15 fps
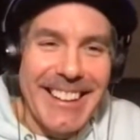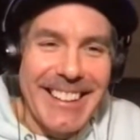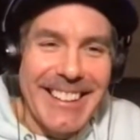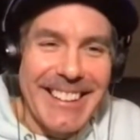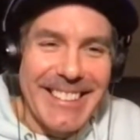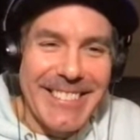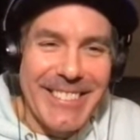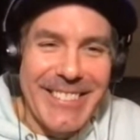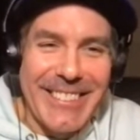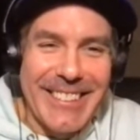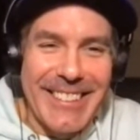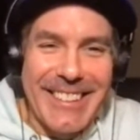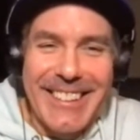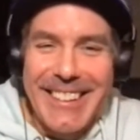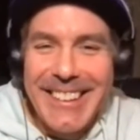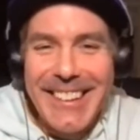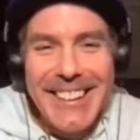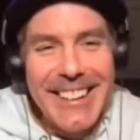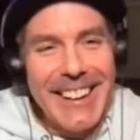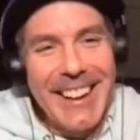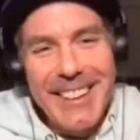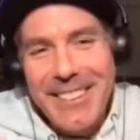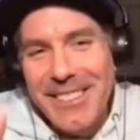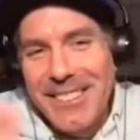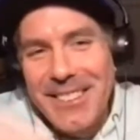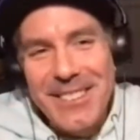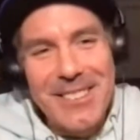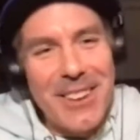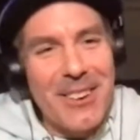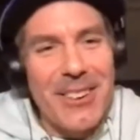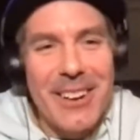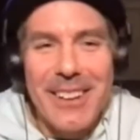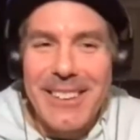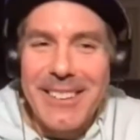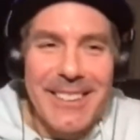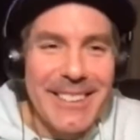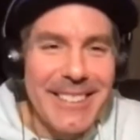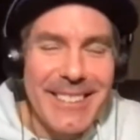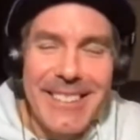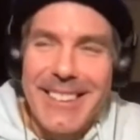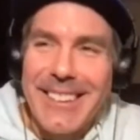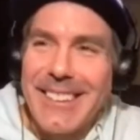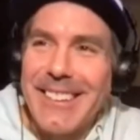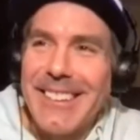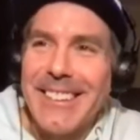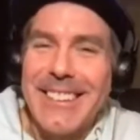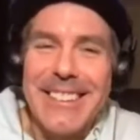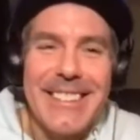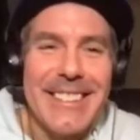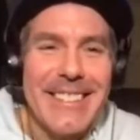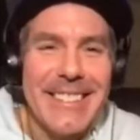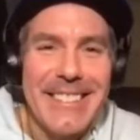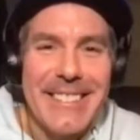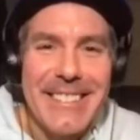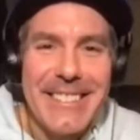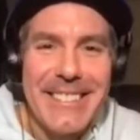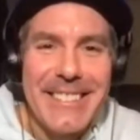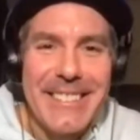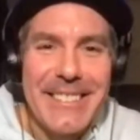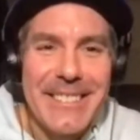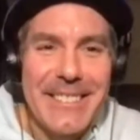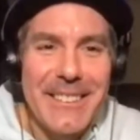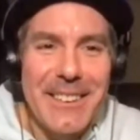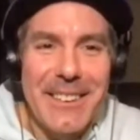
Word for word: I'm serious. I, I, just, I mean, the, right. the, votes yeah. were like 50 50, right?